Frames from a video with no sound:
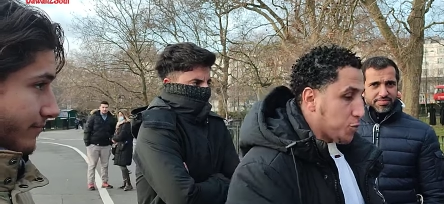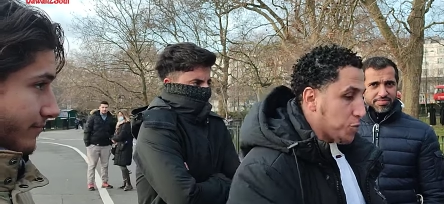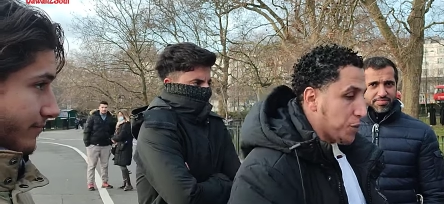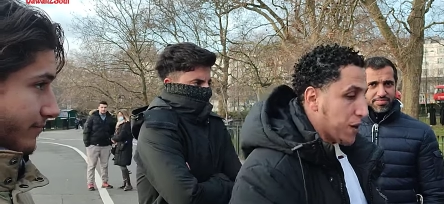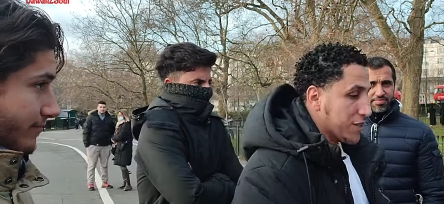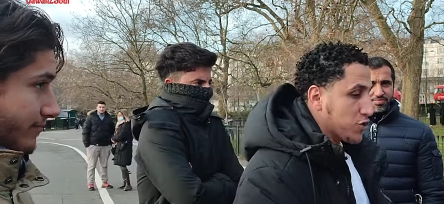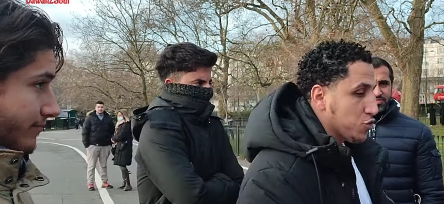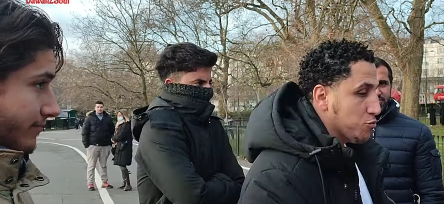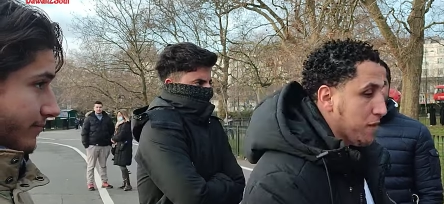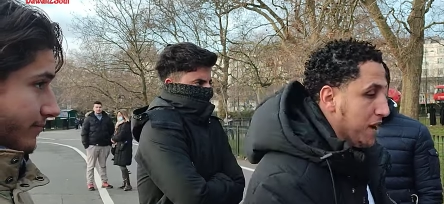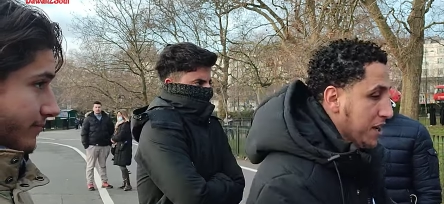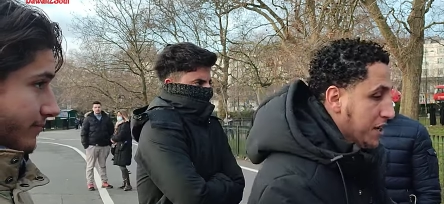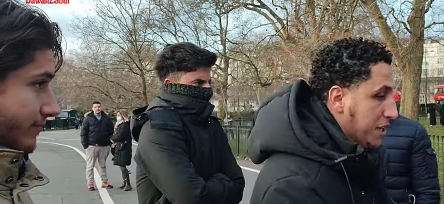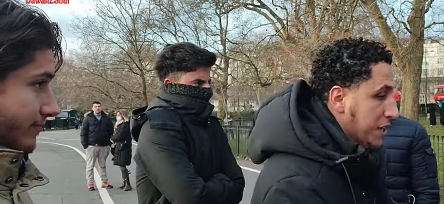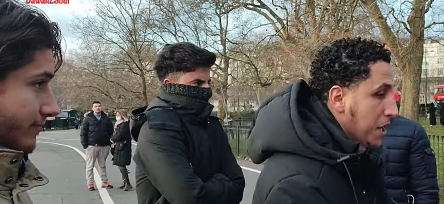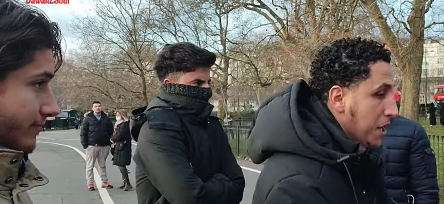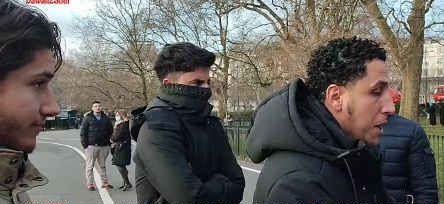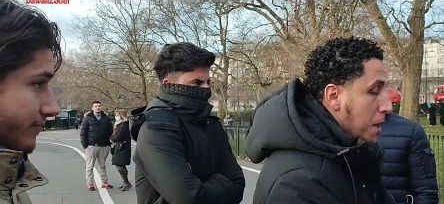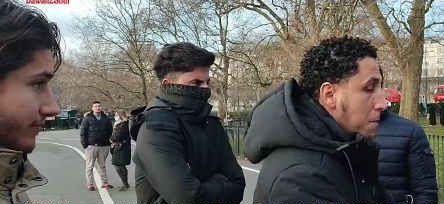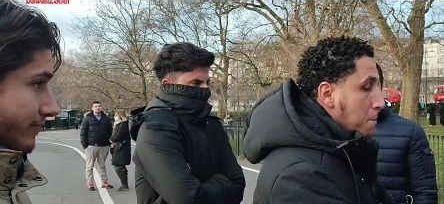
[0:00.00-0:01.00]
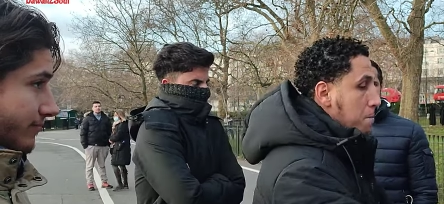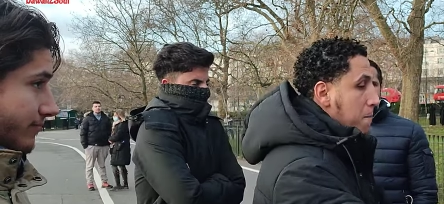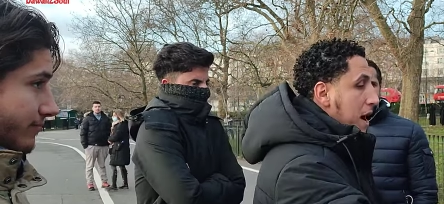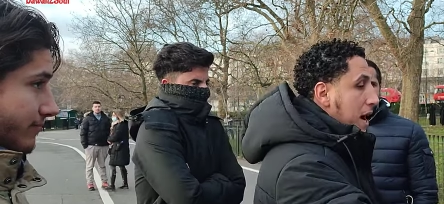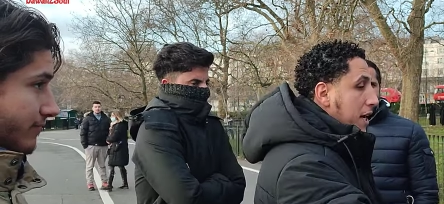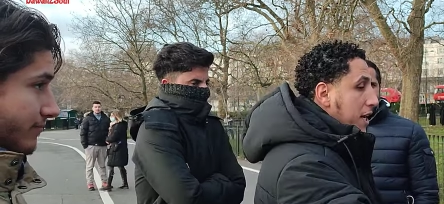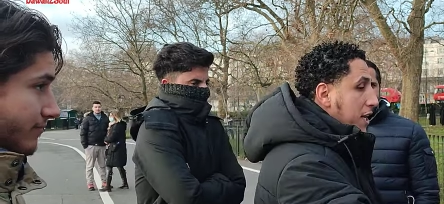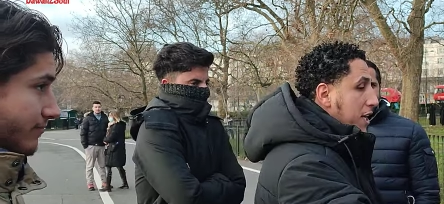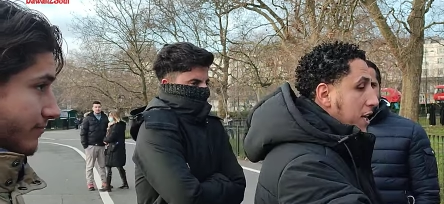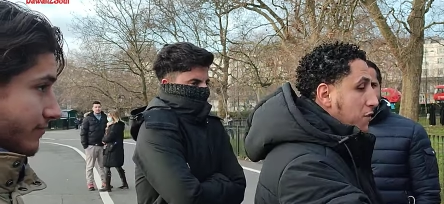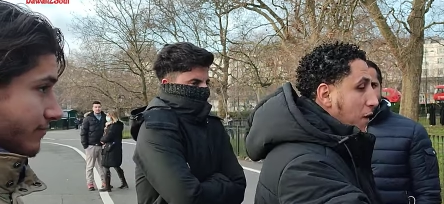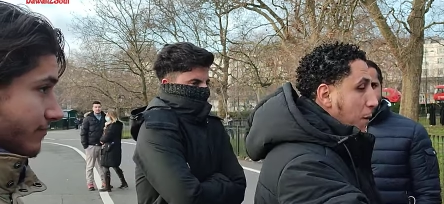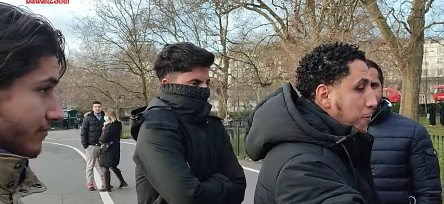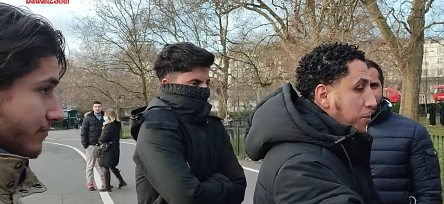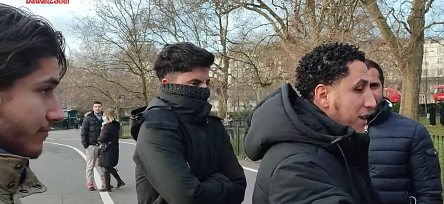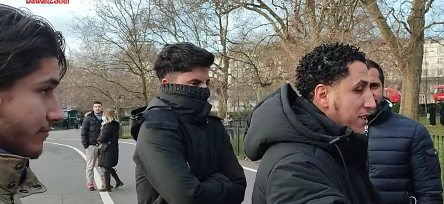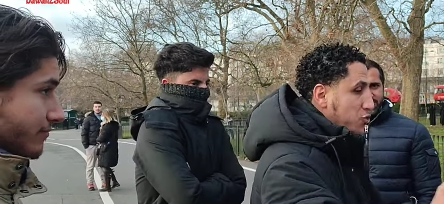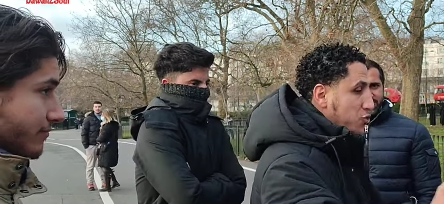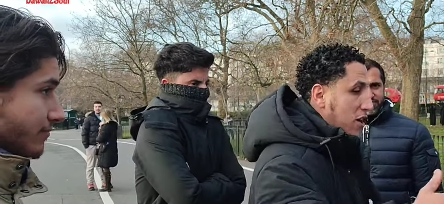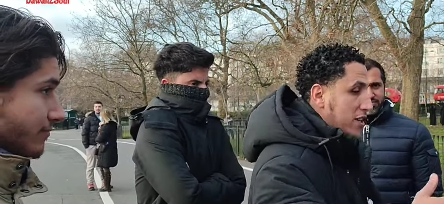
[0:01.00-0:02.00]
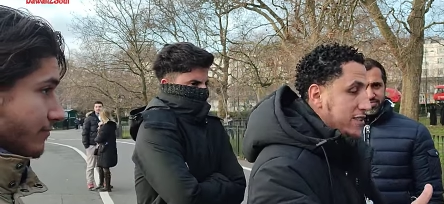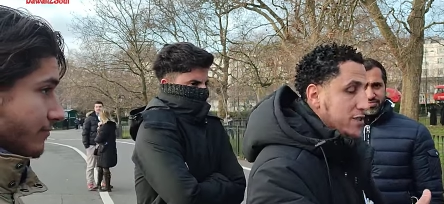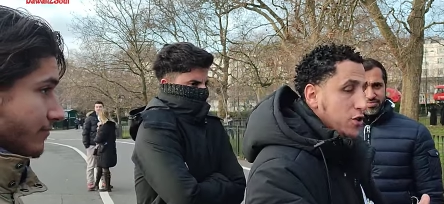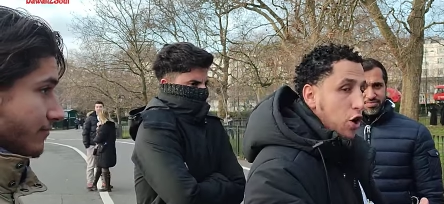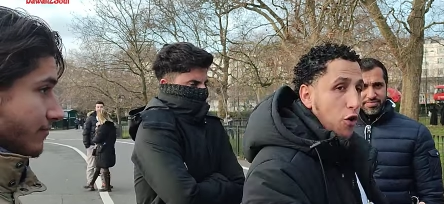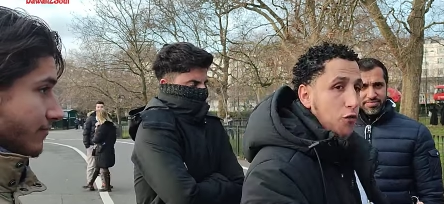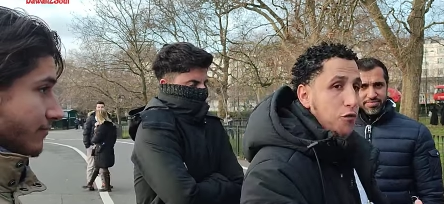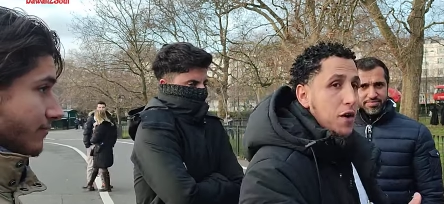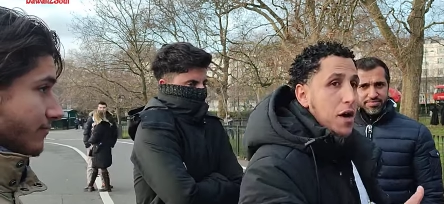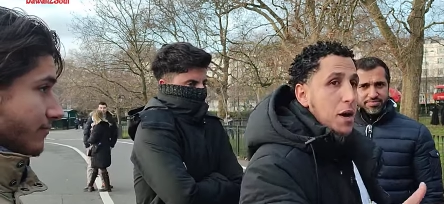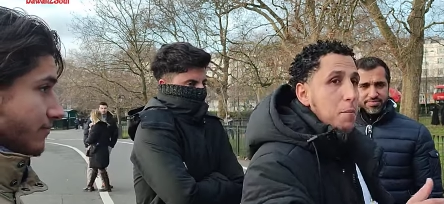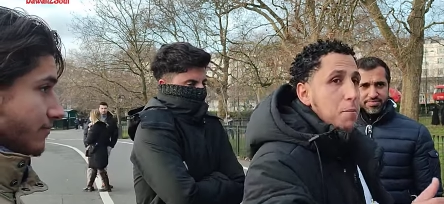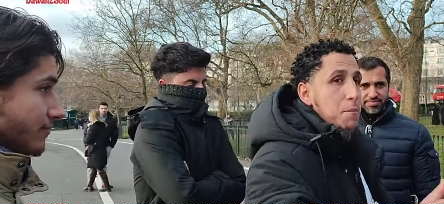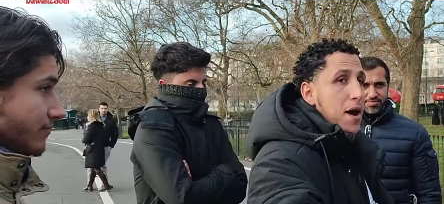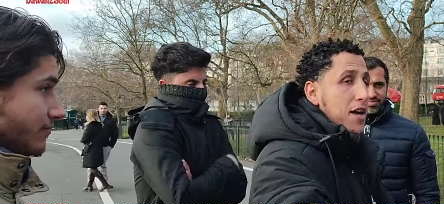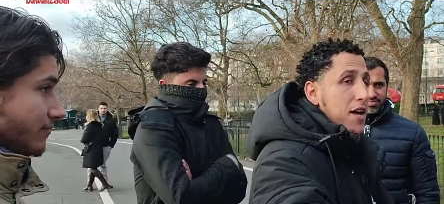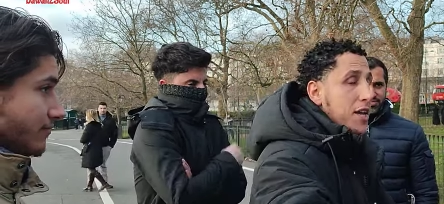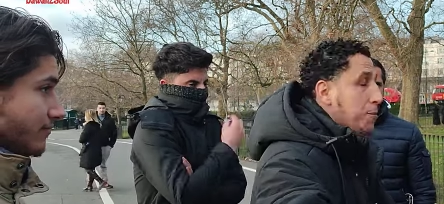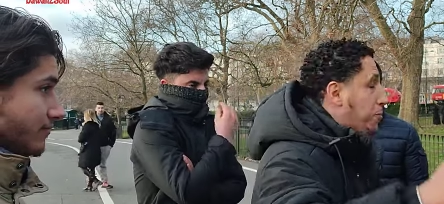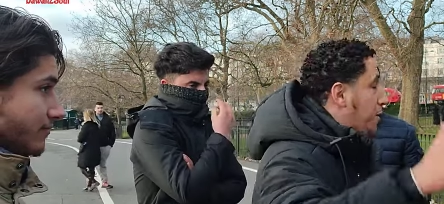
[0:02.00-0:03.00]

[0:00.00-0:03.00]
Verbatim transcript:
Speaker 1: to pray to Mary. Mary never prayed to herself. Mary